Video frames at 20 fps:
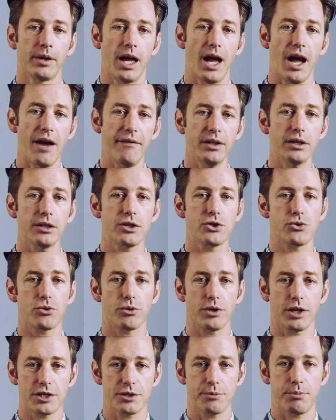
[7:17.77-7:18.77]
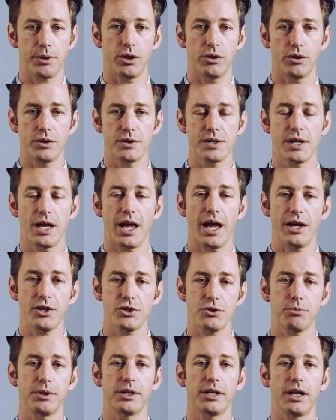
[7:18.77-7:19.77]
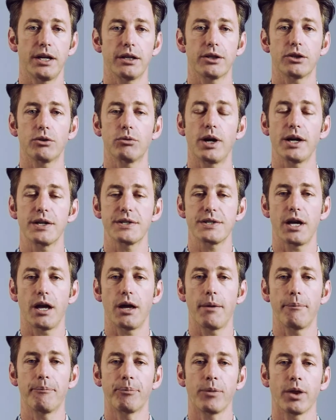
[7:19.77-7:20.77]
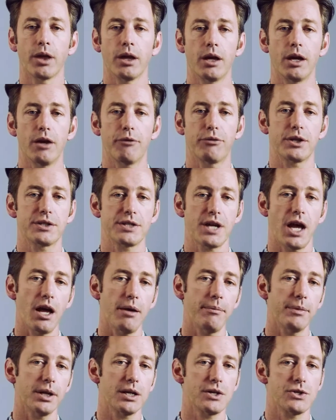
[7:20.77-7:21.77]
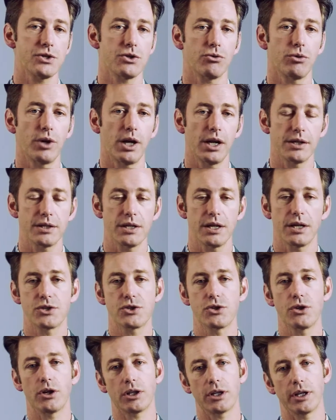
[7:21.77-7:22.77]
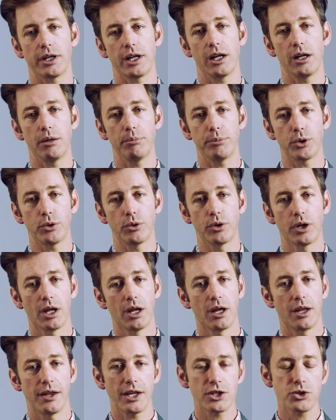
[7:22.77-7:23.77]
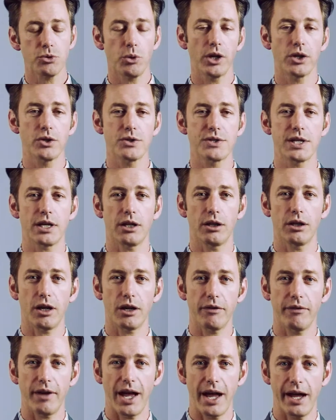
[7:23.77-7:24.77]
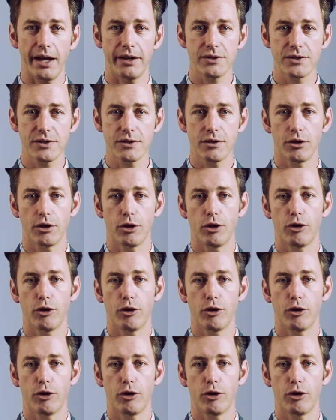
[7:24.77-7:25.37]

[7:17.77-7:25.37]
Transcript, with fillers: Having this experience has to be done at the right time. If the timing isn't right, it's not gonna help you. That's why you see a lot of ads